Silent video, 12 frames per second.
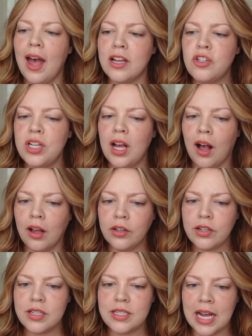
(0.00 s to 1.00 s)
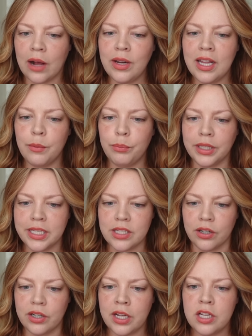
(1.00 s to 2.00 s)
As she hunkers down in a
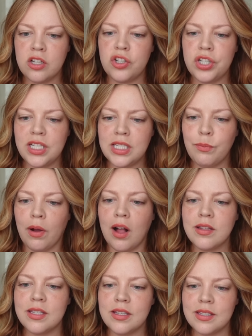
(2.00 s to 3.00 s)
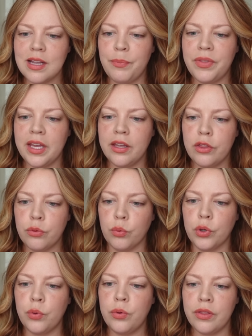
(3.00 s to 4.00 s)
blizzard, she spots something
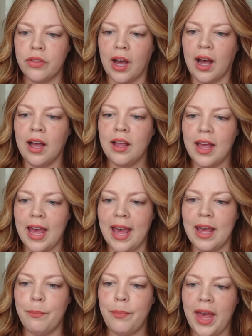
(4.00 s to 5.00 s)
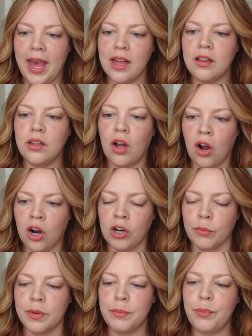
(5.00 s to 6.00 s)
through the a pale
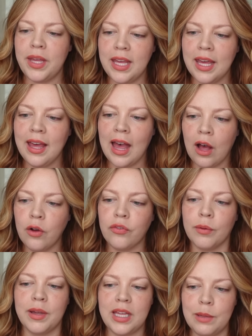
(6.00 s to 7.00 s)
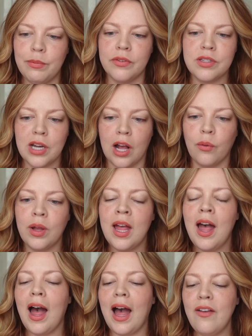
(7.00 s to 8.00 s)
arm peeking out from a heap of snow.
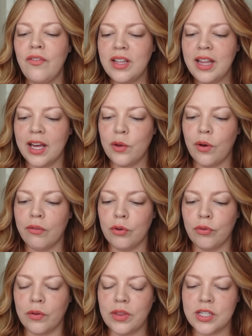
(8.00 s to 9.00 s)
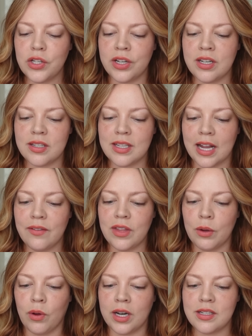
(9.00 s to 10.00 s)
I feel like whoever wrote this couldn't decide if
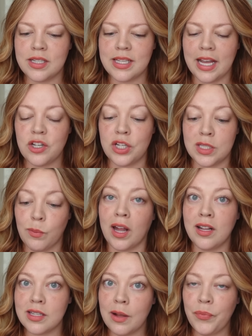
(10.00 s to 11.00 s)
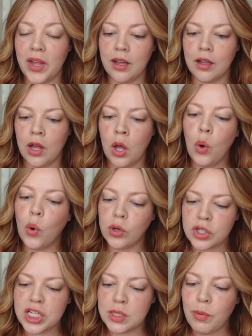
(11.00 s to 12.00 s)
they wanted to say she spotted something
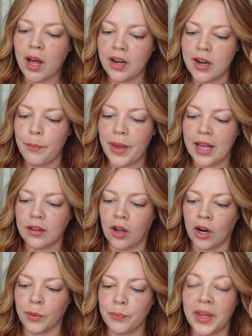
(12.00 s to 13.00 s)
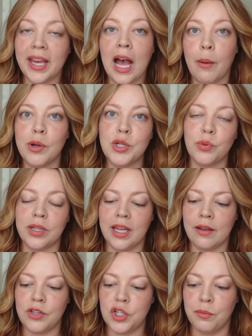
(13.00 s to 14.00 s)
or she spotted a pale arm. Like, how much would
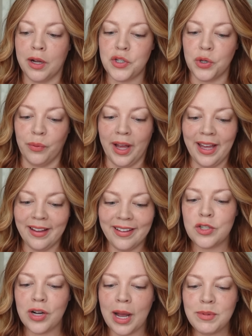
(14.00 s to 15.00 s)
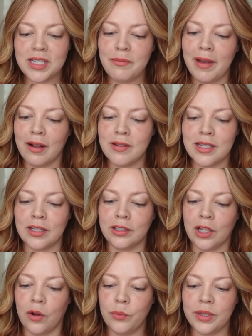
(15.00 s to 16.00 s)
give too much away? Trapped in the mountains and
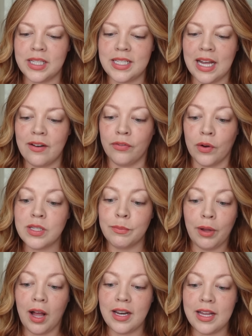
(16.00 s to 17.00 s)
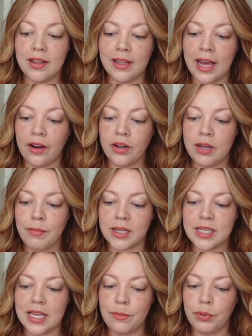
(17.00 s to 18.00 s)
alone with the dead frozen body, Carrie
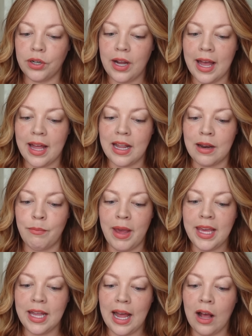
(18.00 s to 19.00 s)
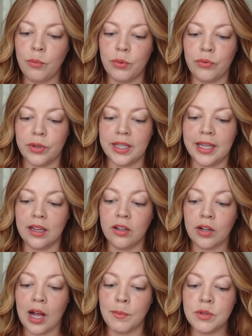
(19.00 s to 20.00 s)
must keep her head and make it out before the
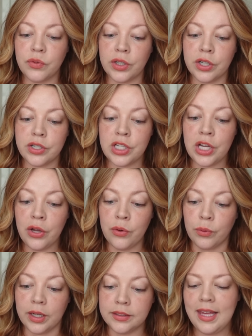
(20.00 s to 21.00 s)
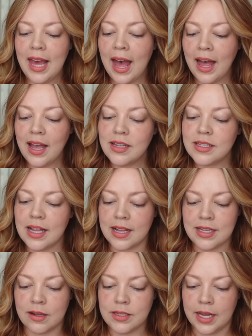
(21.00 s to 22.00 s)
killer comes for her too. Yes,
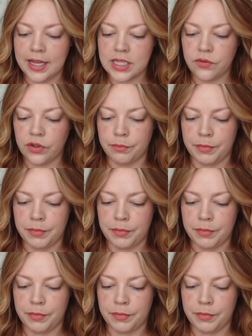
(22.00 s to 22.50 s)
that sounds like it's for